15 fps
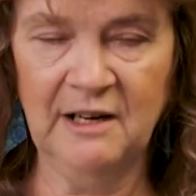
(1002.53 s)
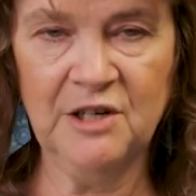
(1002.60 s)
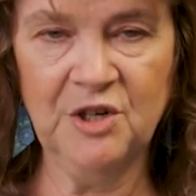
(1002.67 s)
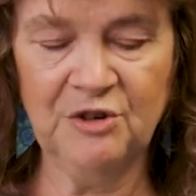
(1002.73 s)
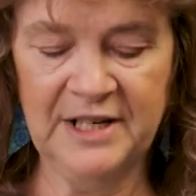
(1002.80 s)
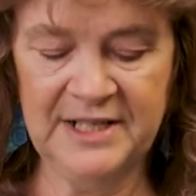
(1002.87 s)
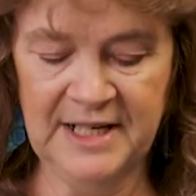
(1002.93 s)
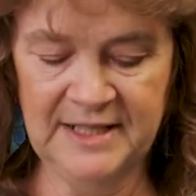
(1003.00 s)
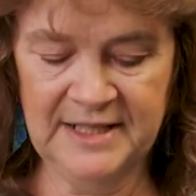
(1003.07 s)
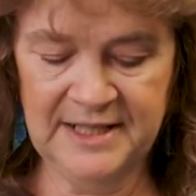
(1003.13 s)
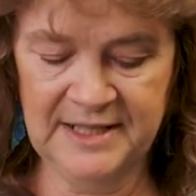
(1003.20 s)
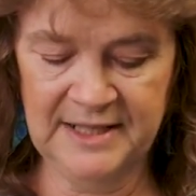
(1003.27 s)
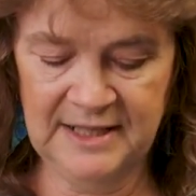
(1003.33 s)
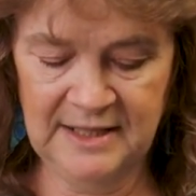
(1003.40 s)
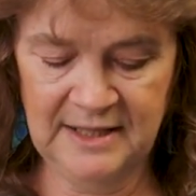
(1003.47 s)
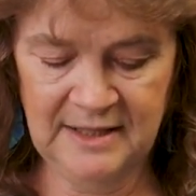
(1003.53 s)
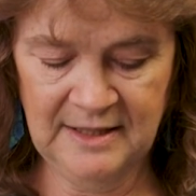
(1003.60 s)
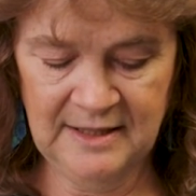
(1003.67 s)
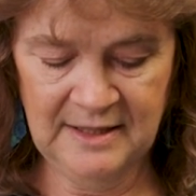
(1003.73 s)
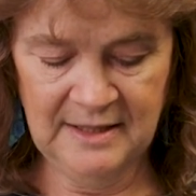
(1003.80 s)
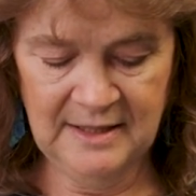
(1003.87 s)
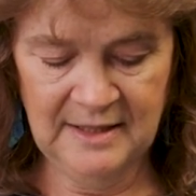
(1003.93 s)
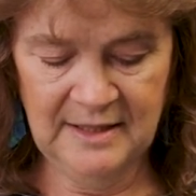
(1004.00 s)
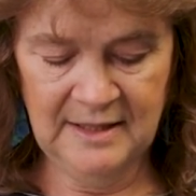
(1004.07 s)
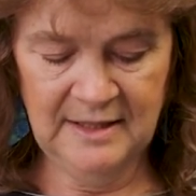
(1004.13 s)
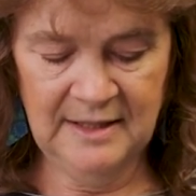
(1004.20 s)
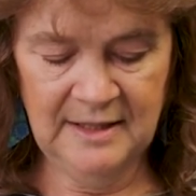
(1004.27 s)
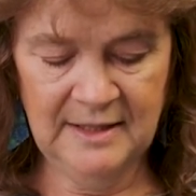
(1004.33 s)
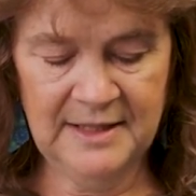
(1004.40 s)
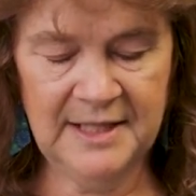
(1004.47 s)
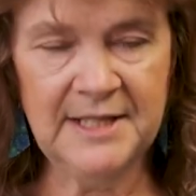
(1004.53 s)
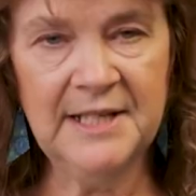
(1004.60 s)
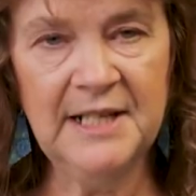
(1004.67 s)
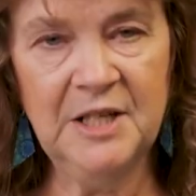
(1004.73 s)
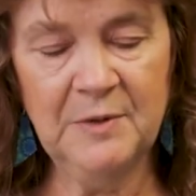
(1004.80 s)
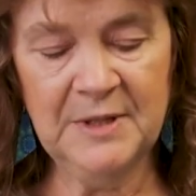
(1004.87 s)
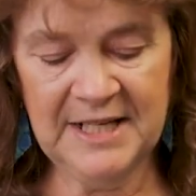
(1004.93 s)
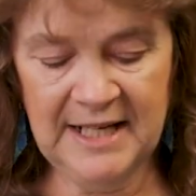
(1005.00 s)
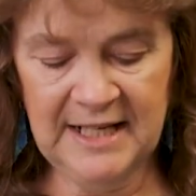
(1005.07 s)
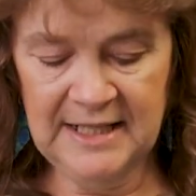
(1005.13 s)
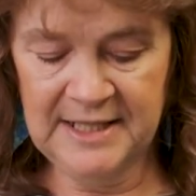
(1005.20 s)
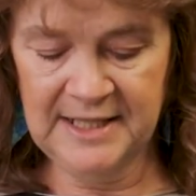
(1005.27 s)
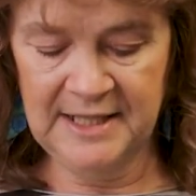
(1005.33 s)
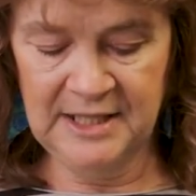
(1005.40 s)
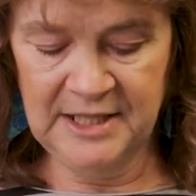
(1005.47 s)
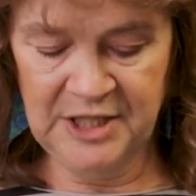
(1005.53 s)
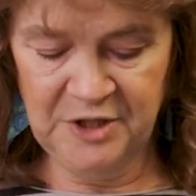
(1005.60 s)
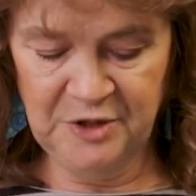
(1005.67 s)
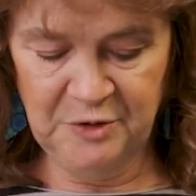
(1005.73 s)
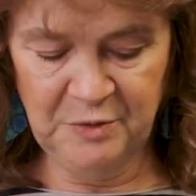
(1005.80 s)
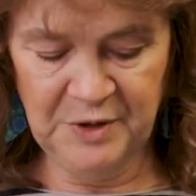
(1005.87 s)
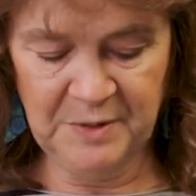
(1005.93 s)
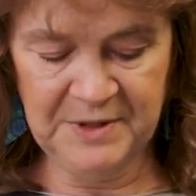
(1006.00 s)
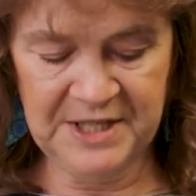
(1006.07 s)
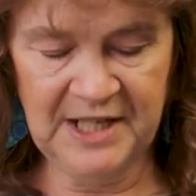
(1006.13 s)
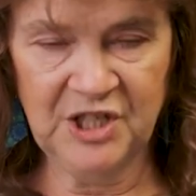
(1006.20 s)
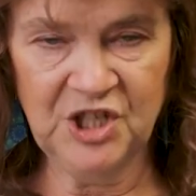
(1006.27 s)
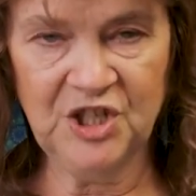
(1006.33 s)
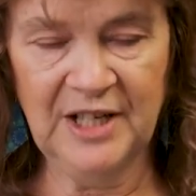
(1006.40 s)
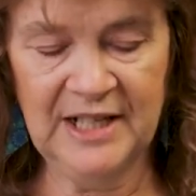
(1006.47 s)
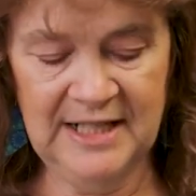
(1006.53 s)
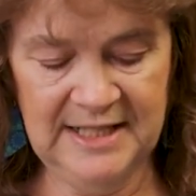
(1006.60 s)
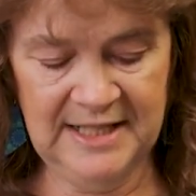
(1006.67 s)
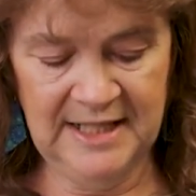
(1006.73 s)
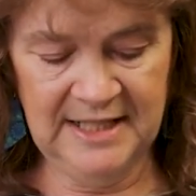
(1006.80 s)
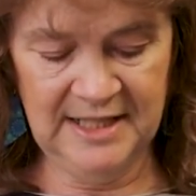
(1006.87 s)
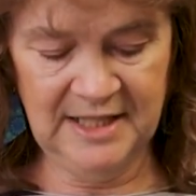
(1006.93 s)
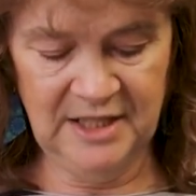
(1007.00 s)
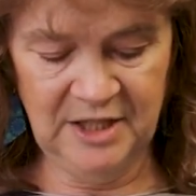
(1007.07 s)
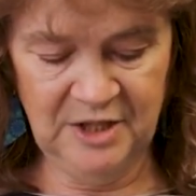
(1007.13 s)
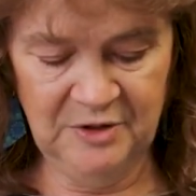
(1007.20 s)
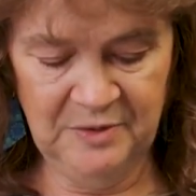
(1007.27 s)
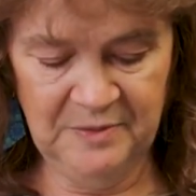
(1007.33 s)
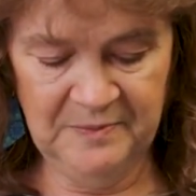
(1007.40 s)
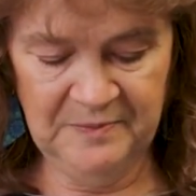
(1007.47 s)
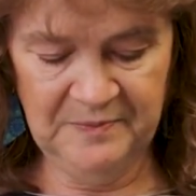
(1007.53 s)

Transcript: out your identity, to see you as he sees you with the potential he sees in you.